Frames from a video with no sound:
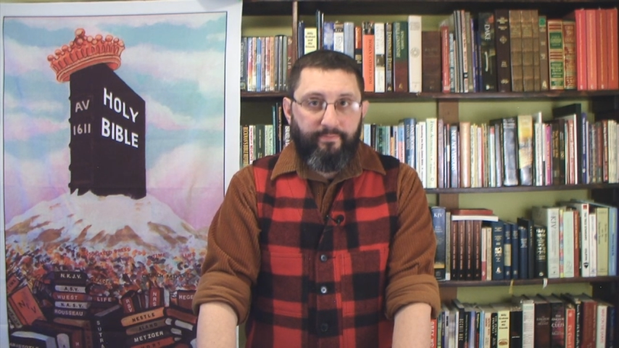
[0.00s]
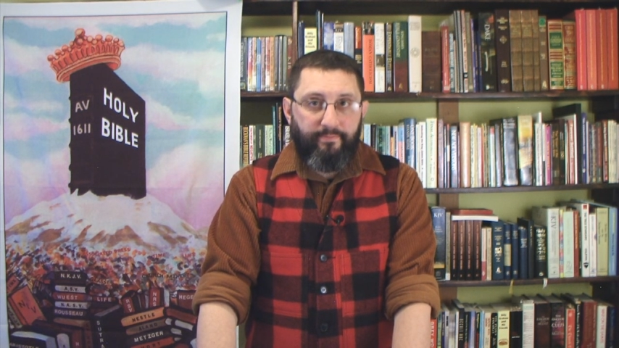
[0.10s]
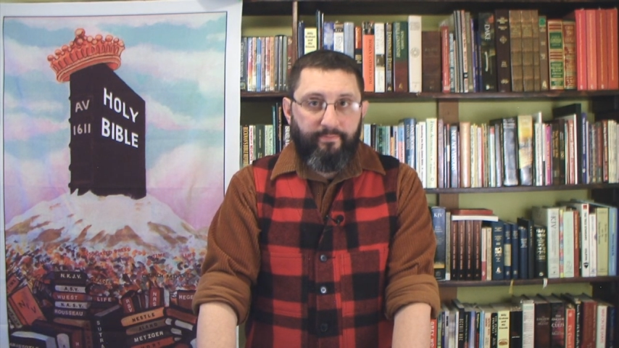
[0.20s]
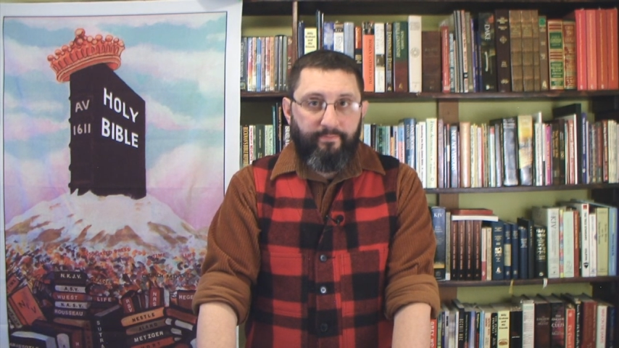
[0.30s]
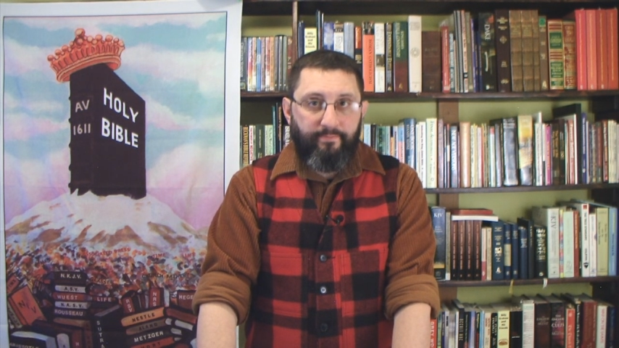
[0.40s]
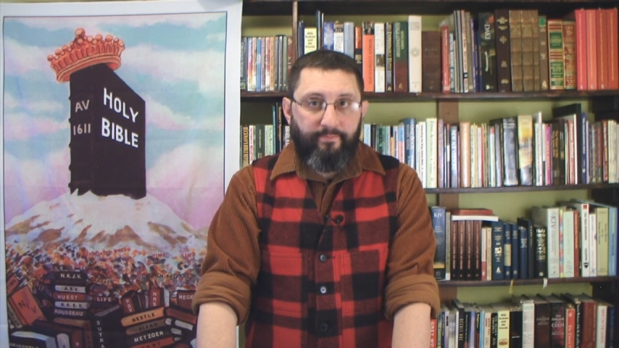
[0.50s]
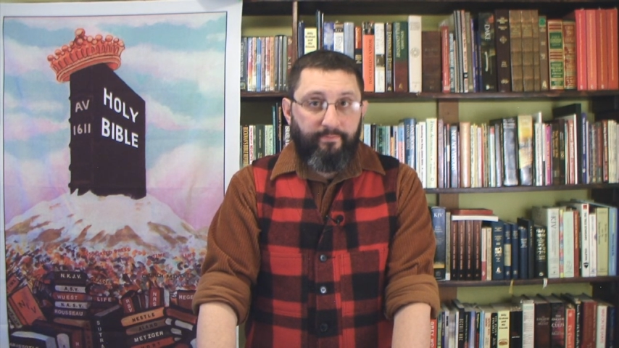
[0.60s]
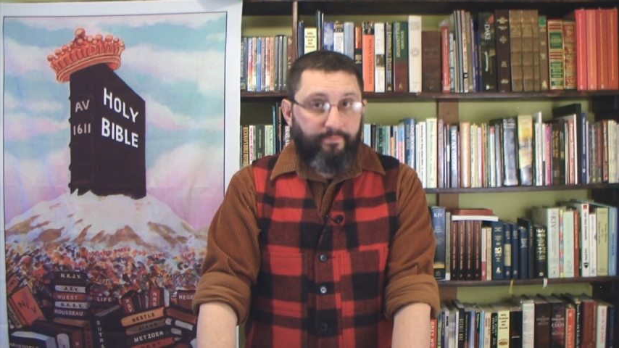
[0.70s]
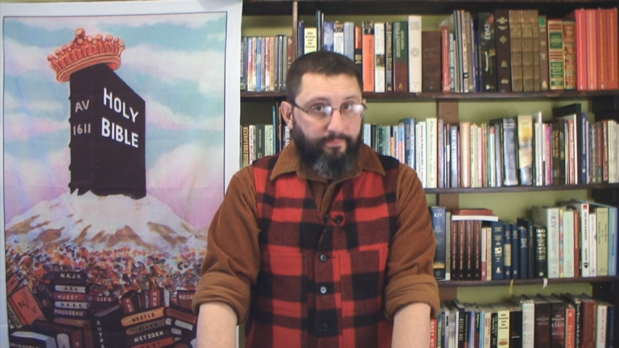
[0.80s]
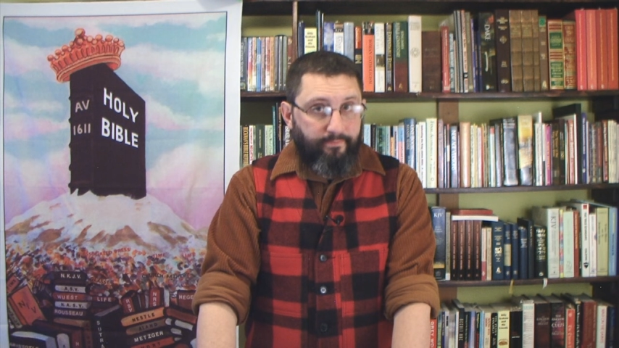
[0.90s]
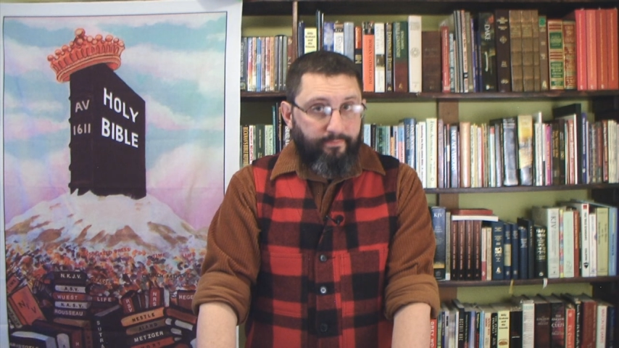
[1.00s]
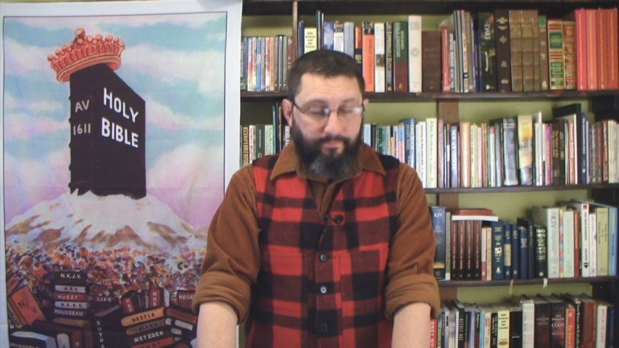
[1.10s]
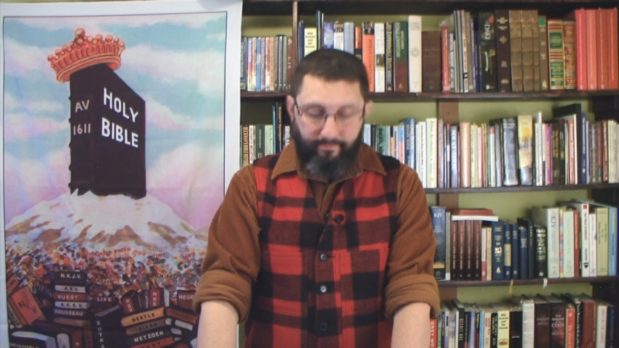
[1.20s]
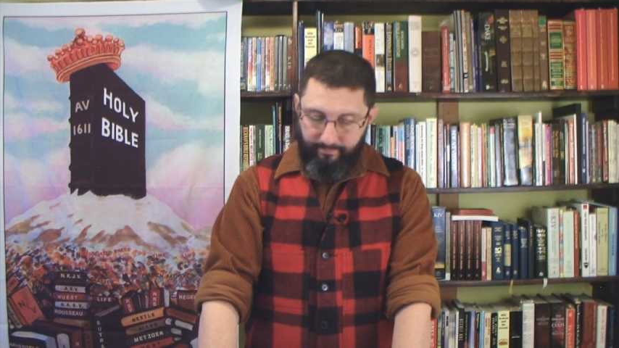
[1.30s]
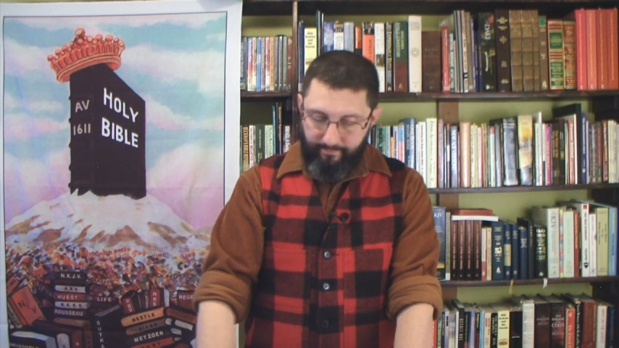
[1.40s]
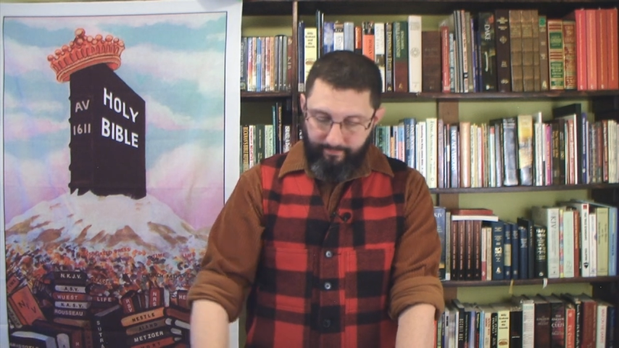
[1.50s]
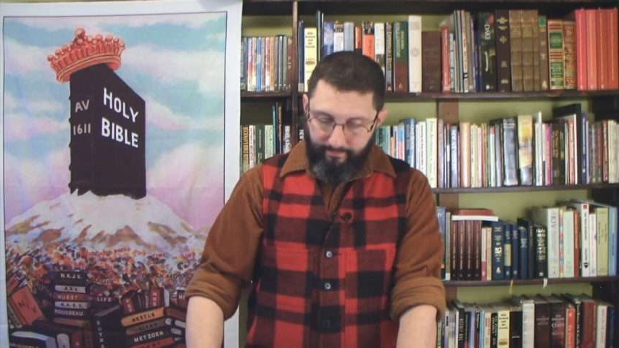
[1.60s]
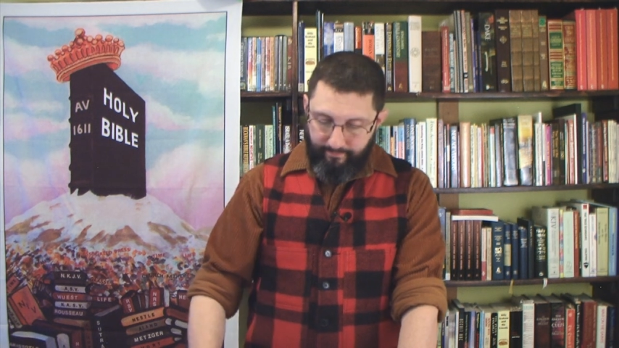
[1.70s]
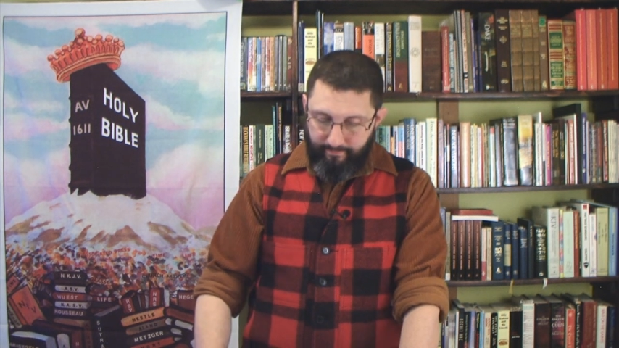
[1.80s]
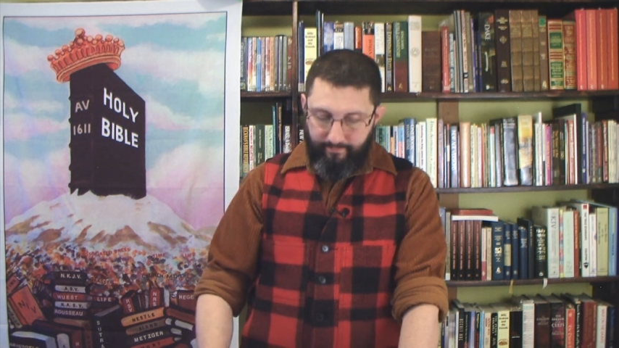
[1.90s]

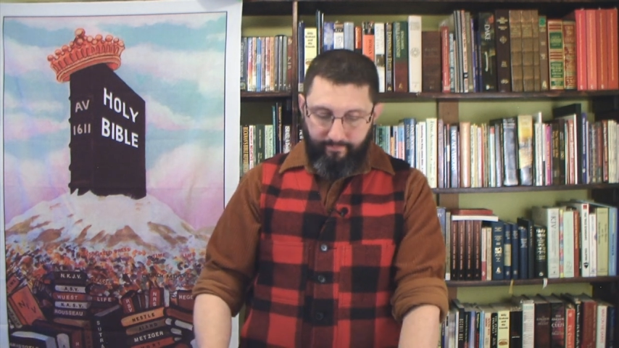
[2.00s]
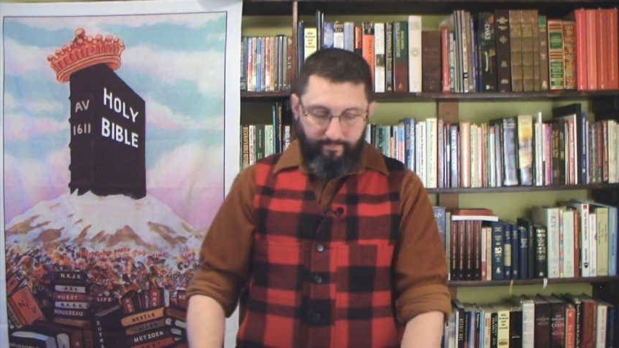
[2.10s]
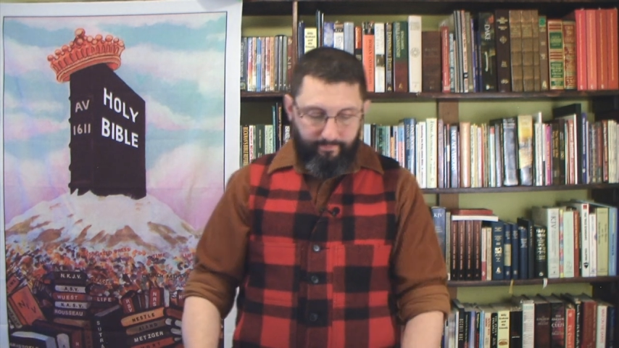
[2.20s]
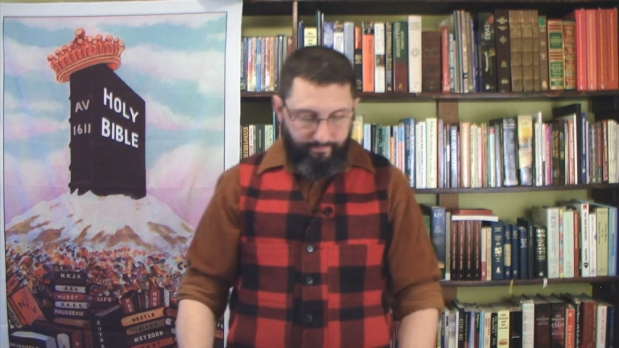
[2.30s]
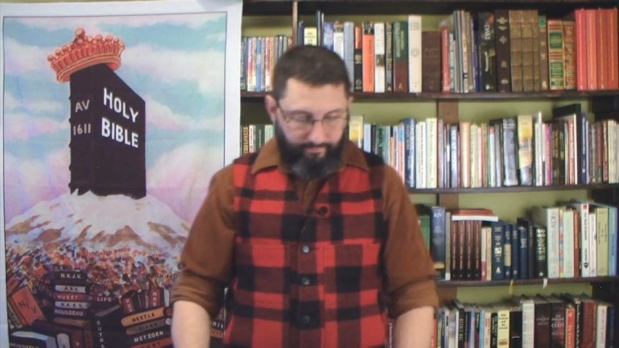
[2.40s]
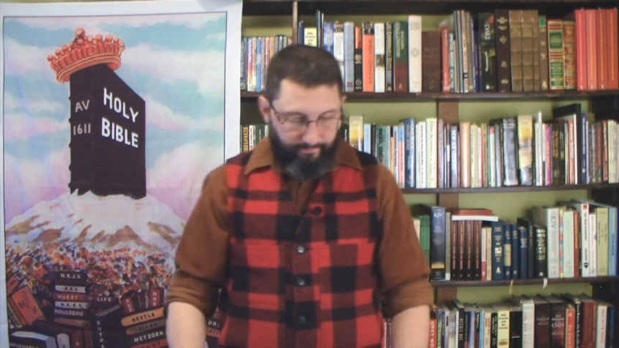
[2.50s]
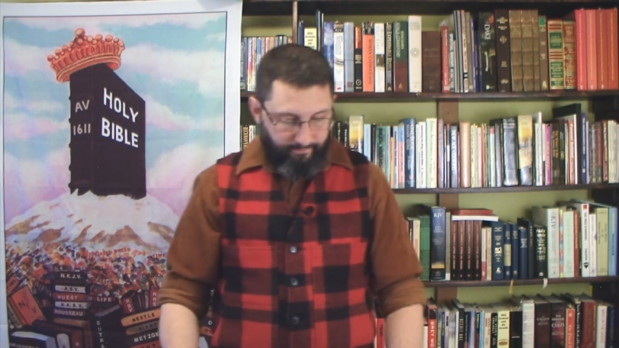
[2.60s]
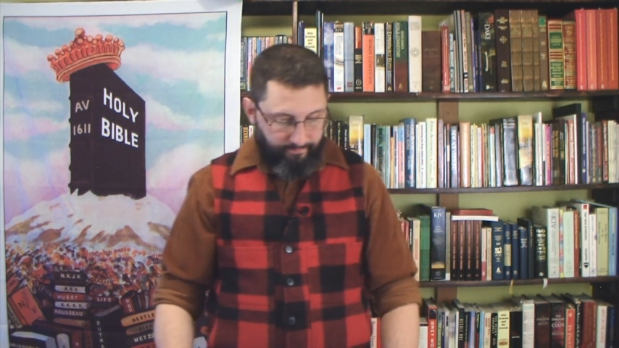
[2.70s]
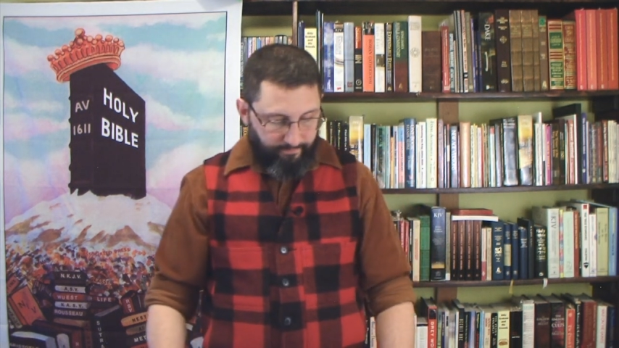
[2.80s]
No one is speaking in this clip.